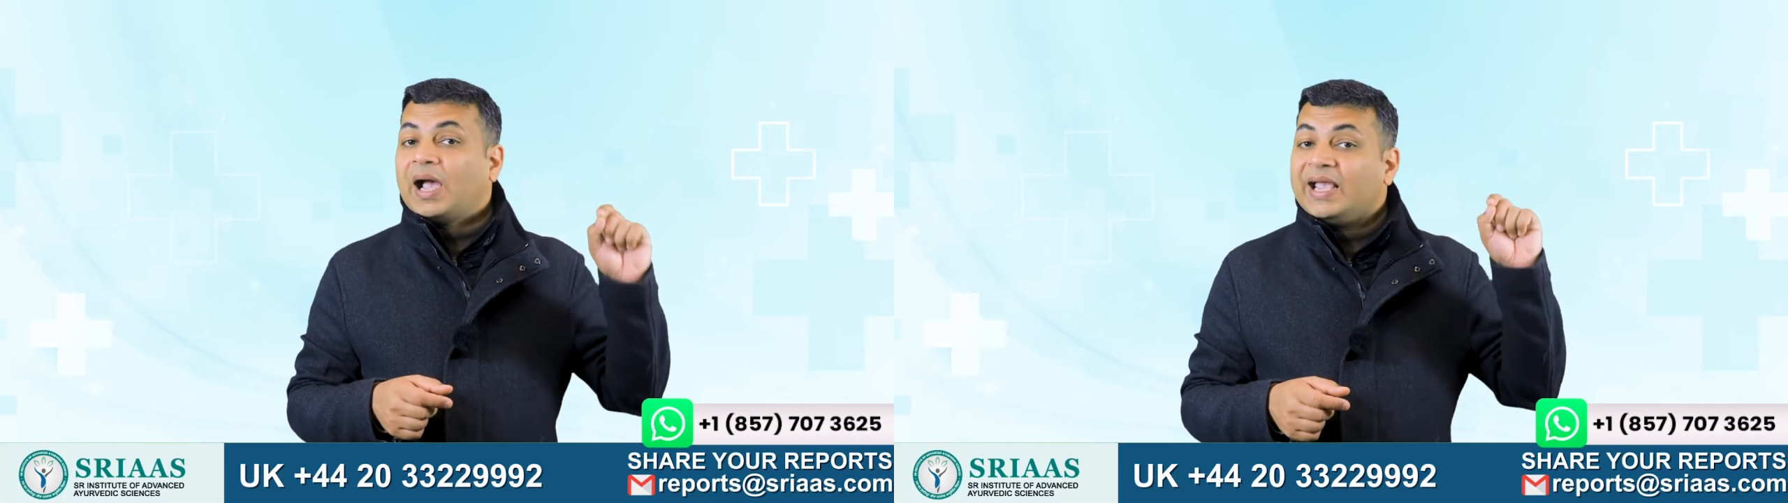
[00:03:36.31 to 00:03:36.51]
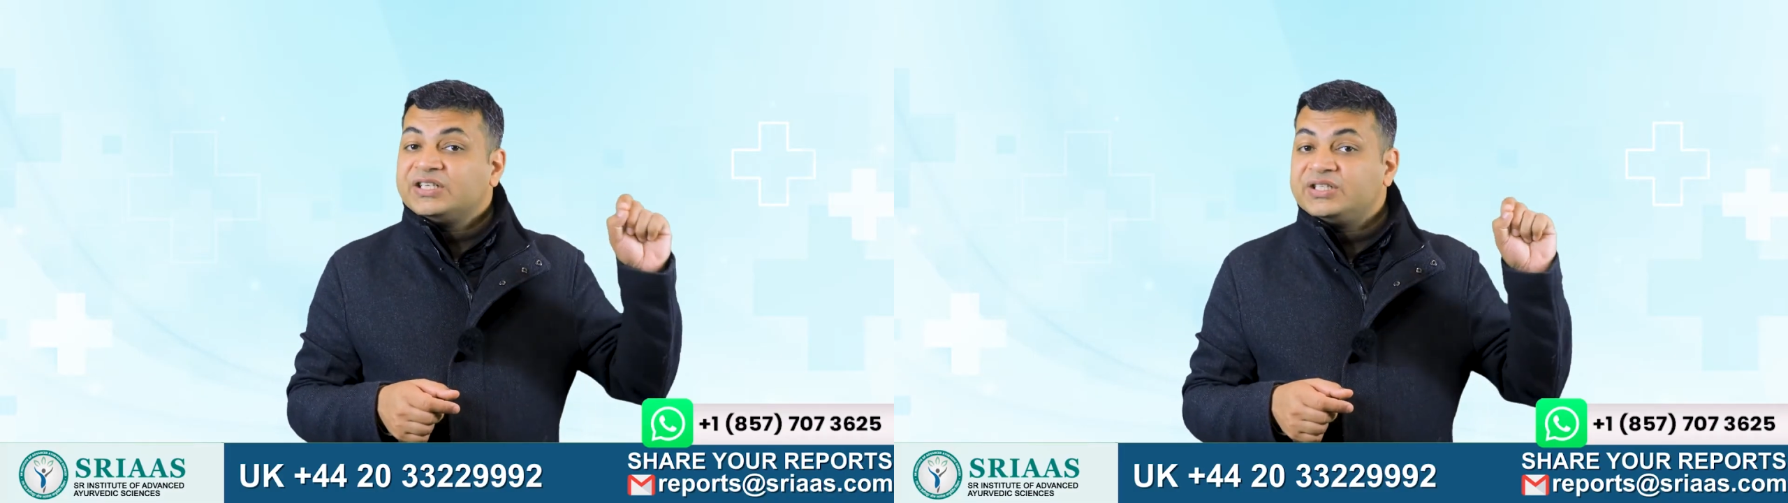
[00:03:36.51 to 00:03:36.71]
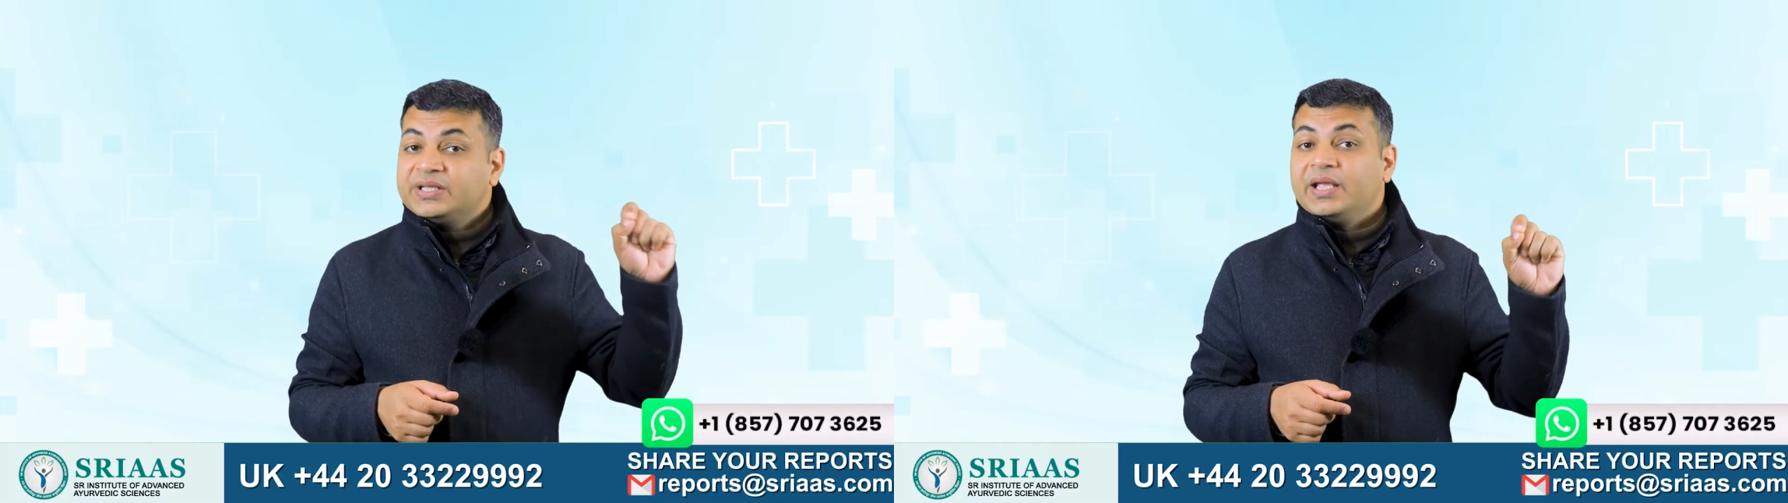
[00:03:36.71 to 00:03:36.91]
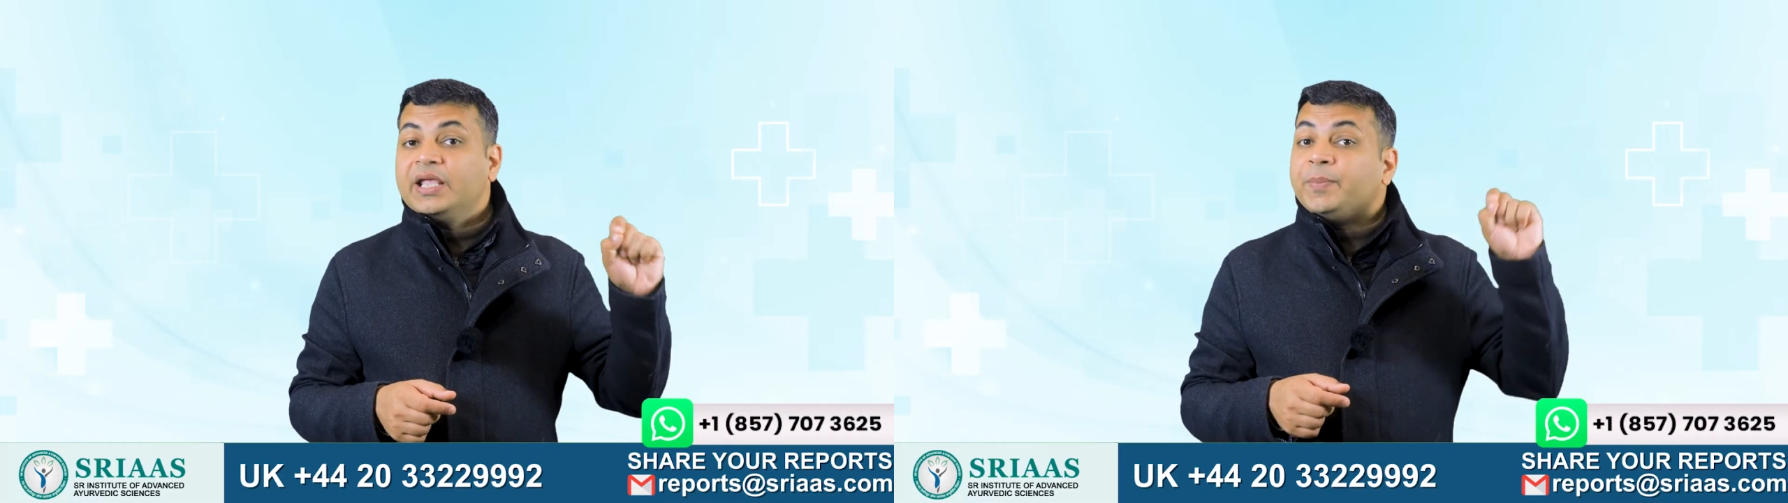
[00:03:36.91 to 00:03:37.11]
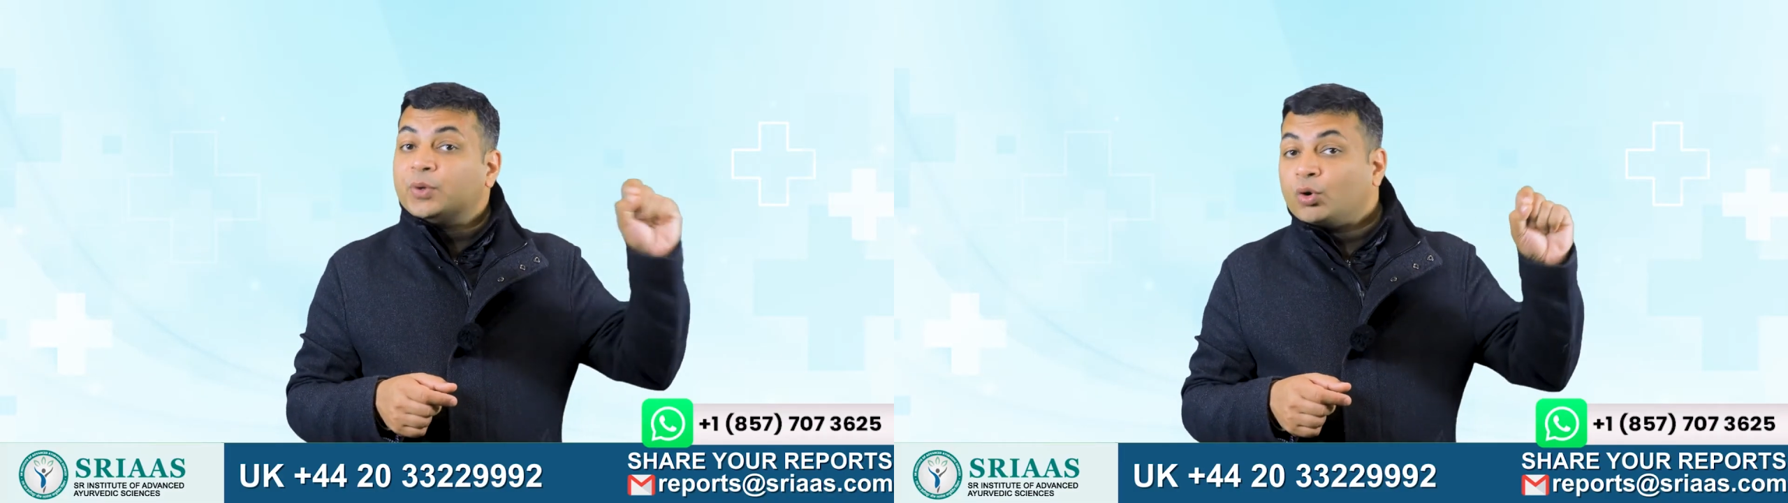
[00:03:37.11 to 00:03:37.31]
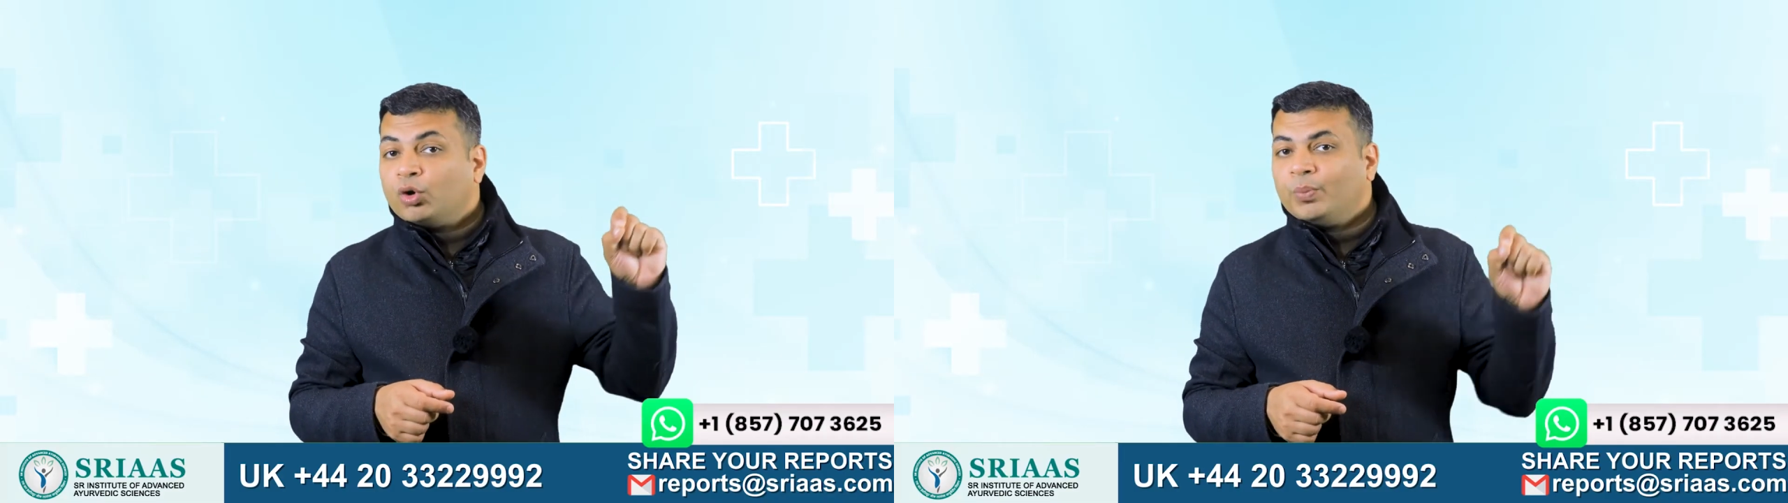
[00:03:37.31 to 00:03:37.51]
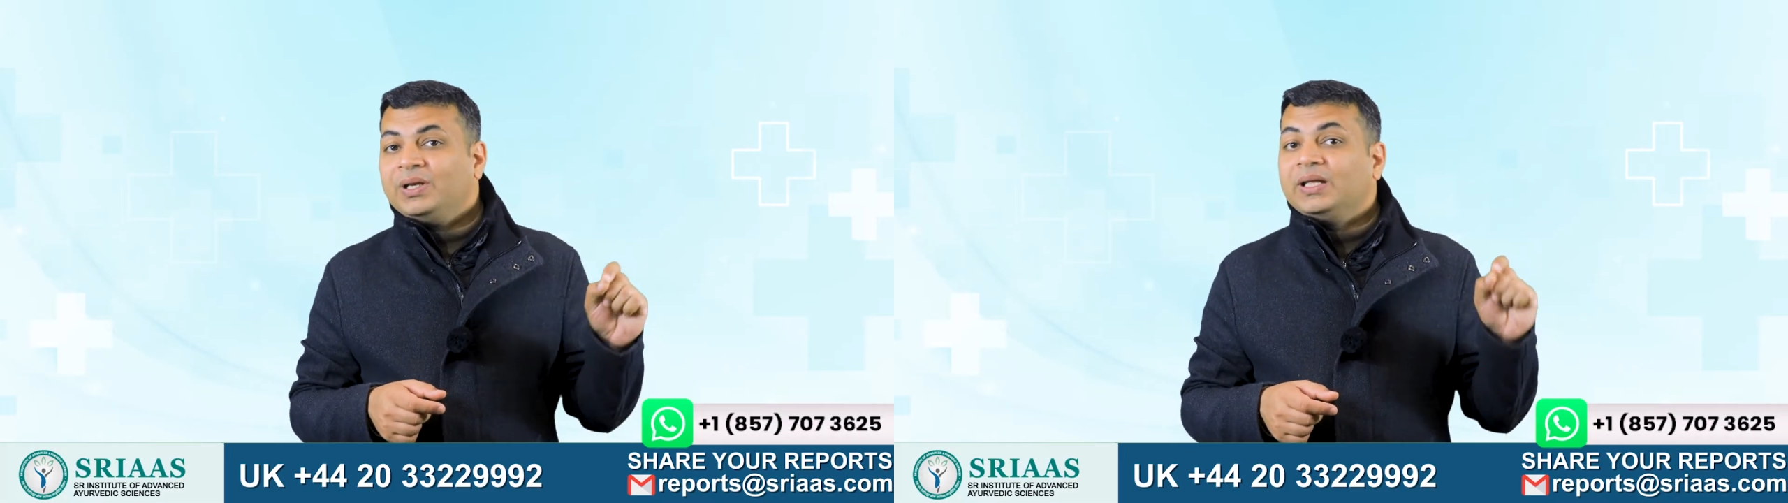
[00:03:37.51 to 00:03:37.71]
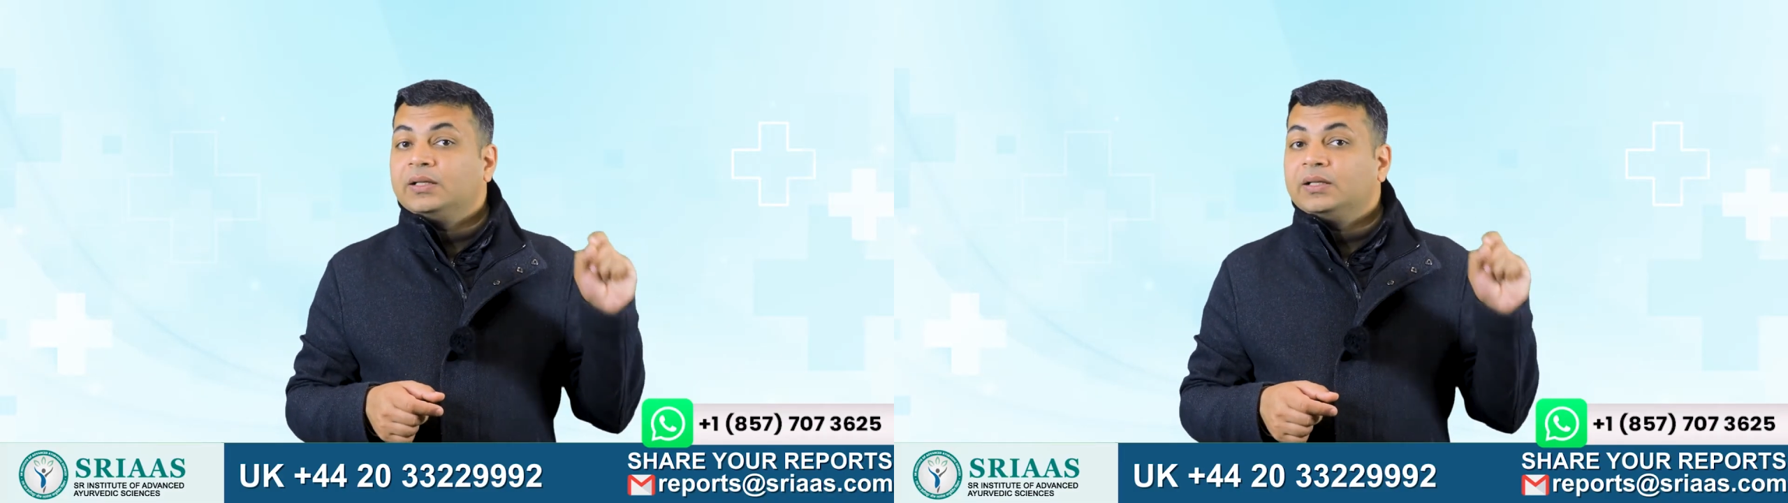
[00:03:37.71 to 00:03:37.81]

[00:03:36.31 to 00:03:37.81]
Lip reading: IgA immunoglobulin,